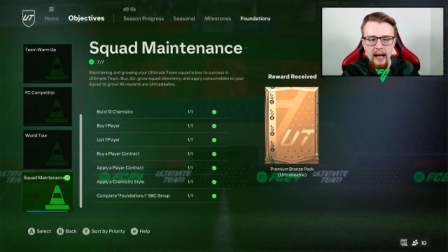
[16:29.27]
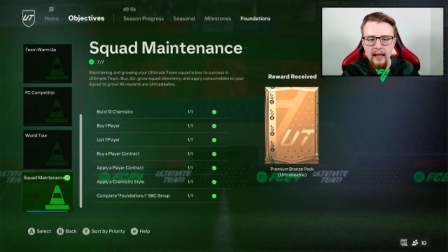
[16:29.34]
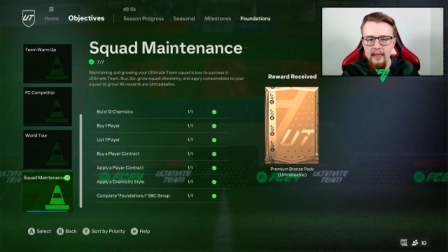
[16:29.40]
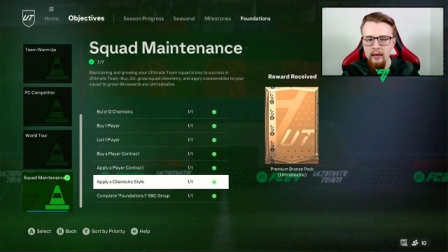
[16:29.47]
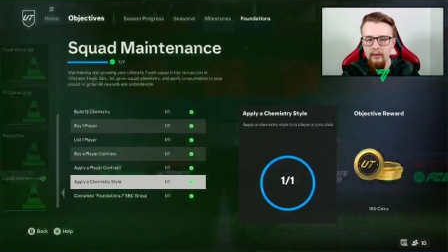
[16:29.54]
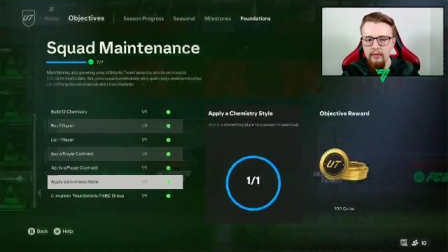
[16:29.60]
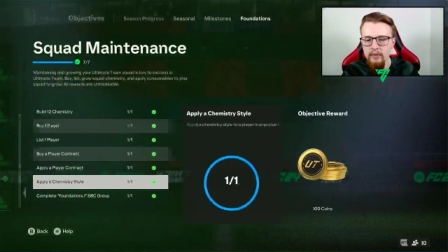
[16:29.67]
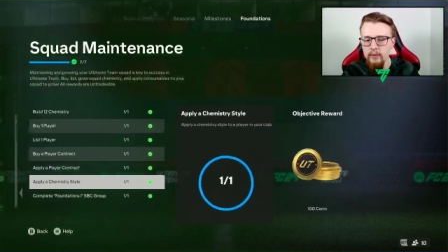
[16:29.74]
And then
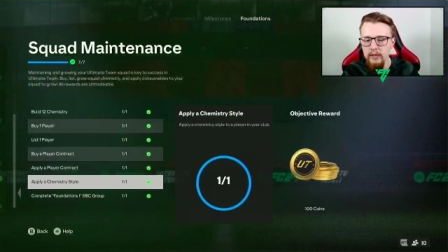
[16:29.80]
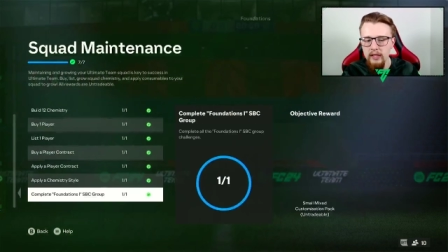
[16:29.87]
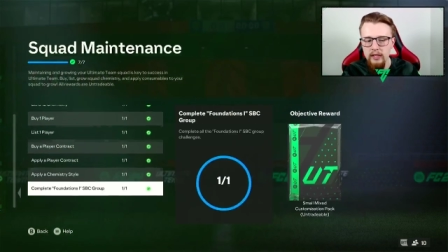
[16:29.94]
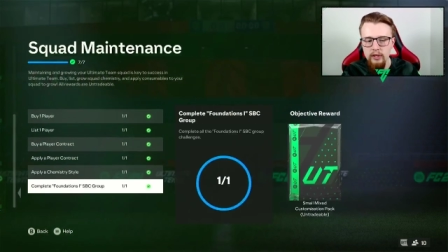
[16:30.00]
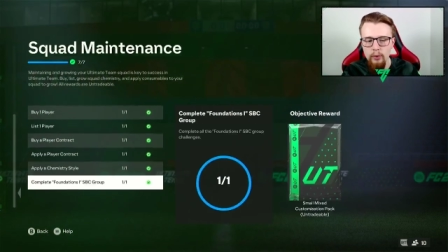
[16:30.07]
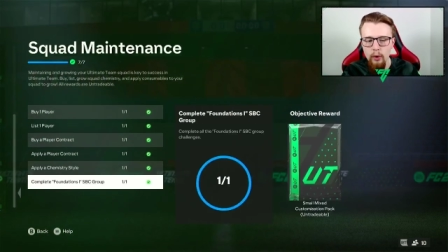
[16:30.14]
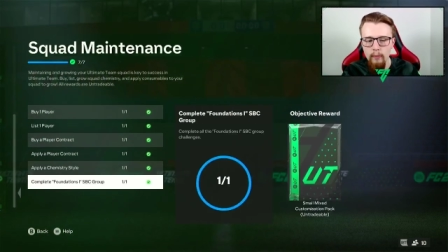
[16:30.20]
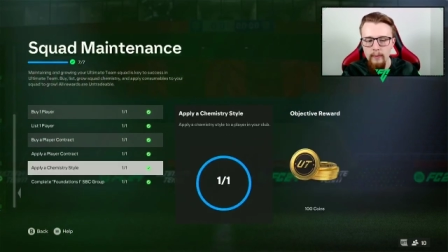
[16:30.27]
obviously we did the
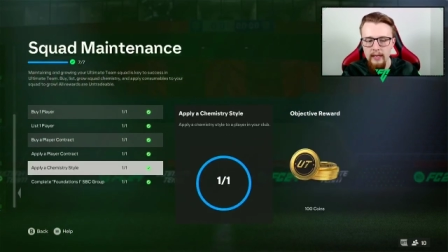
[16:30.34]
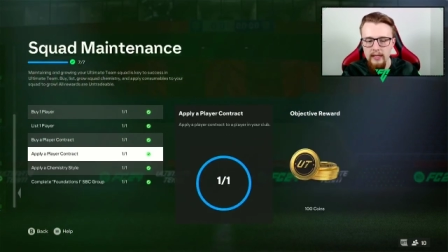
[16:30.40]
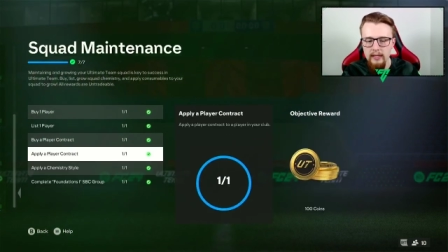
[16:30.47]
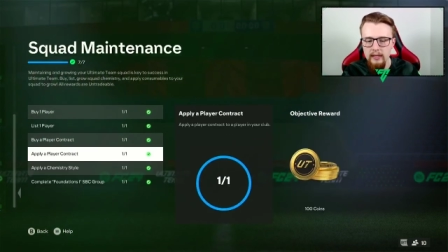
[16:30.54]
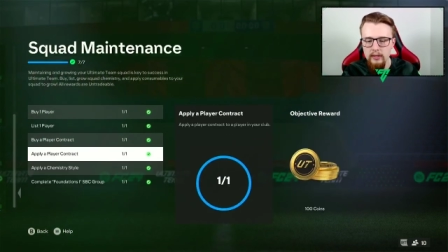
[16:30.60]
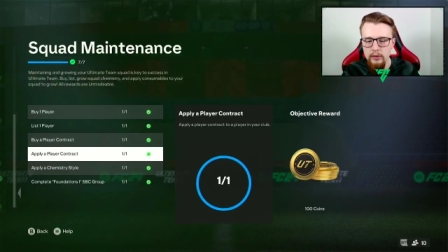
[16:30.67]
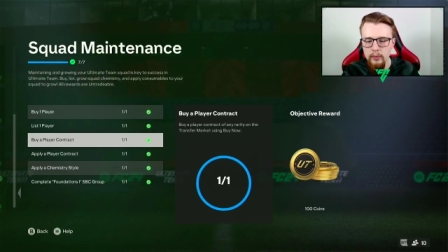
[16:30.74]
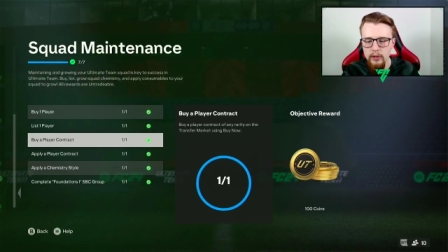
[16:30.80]
squad
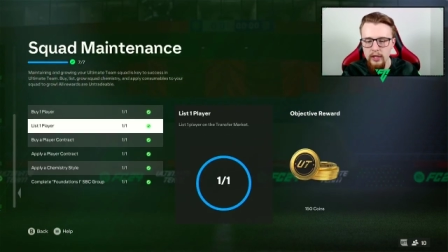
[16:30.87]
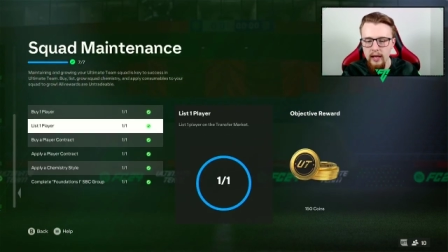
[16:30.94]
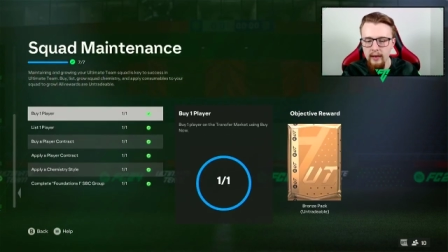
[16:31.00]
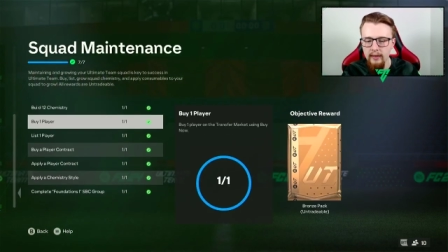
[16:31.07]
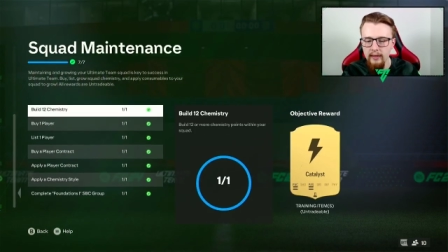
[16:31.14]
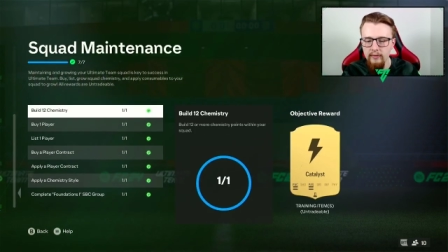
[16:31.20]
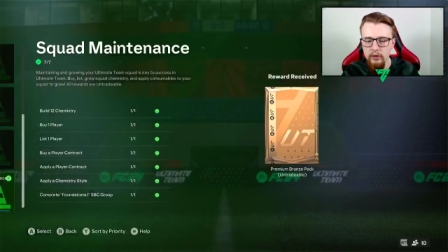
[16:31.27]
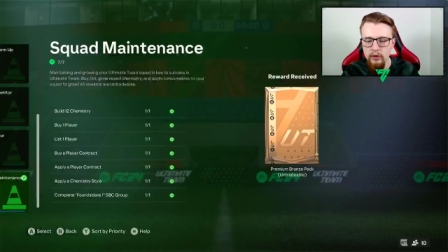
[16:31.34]
maintenance, which again
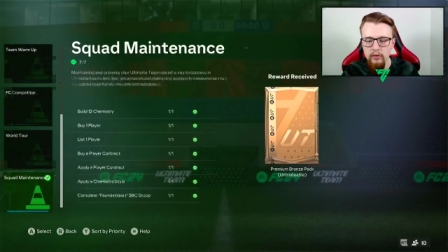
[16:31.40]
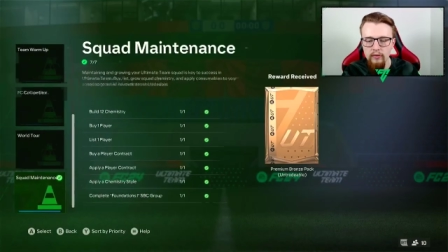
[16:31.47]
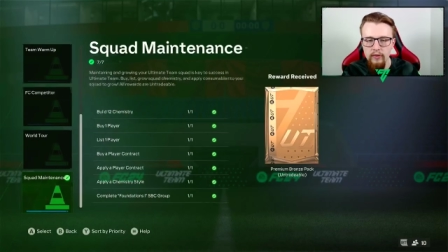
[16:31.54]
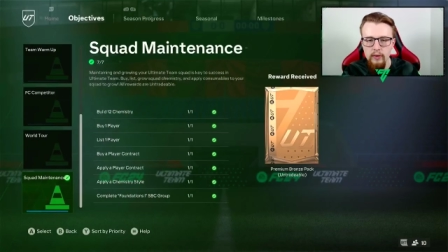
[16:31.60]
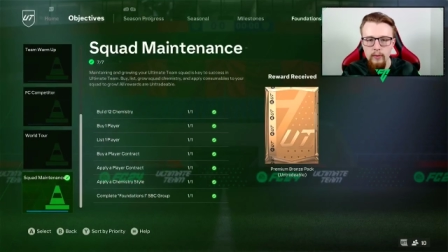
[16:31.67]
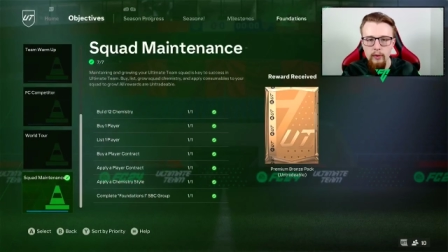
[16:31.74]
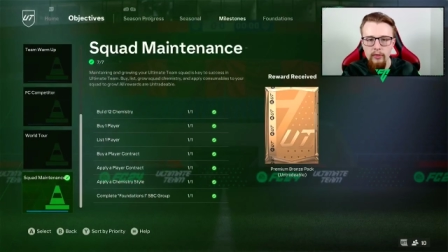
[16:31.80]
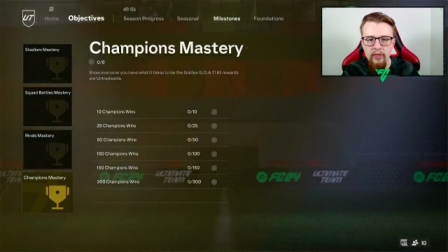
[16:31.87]
gives us a few
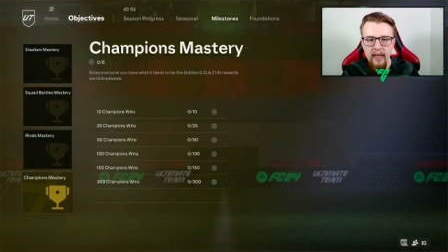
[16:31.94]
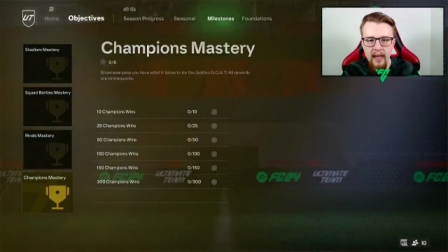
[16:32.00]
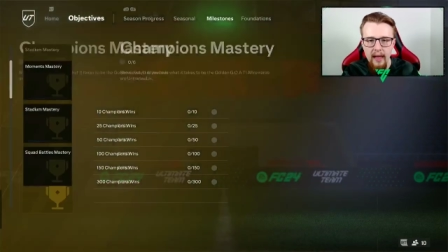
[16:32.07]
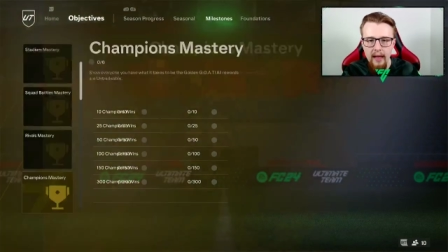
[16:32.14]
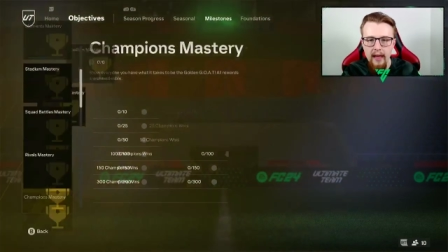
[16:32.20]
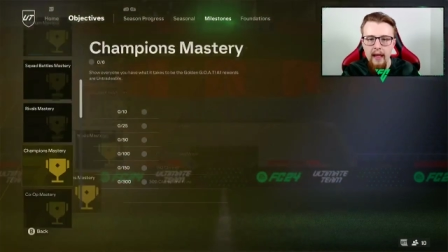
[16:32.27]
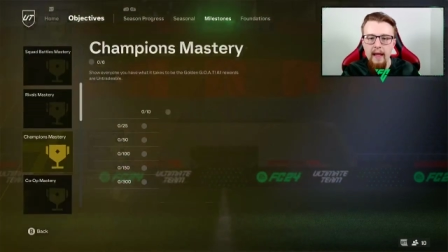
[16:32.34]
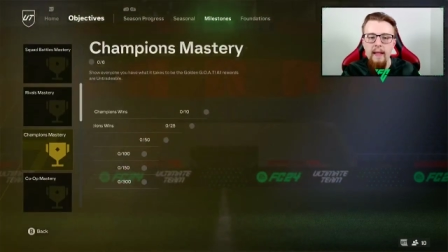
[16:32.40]
more there.
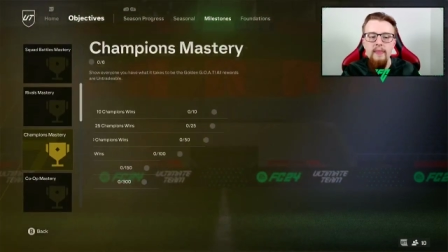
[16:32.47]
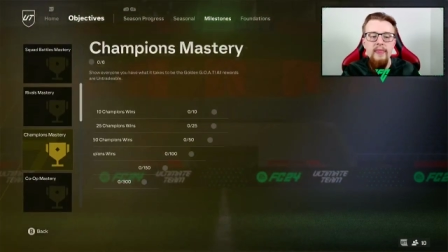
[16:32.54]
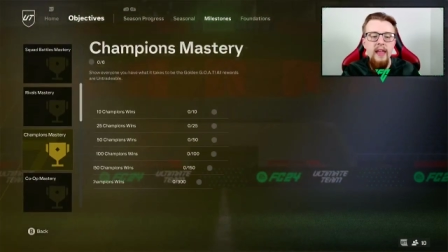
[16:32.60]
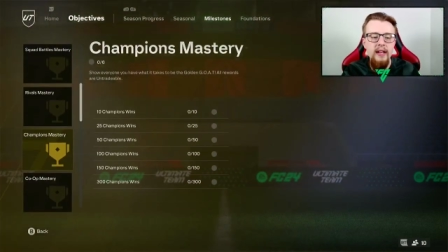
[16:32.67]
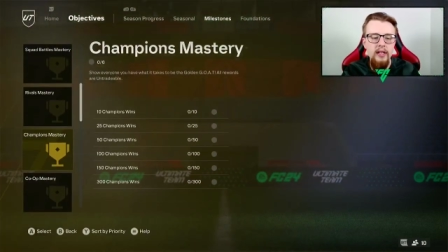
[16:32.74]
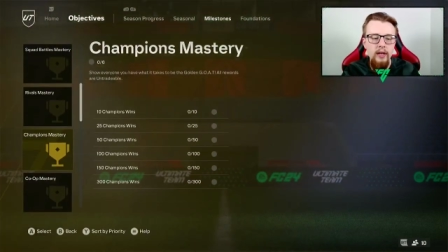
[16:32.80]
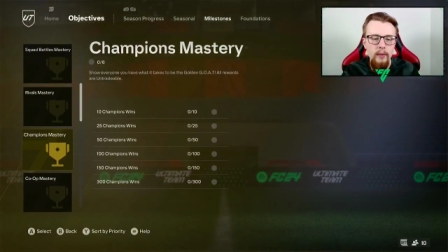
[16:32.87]
Then you go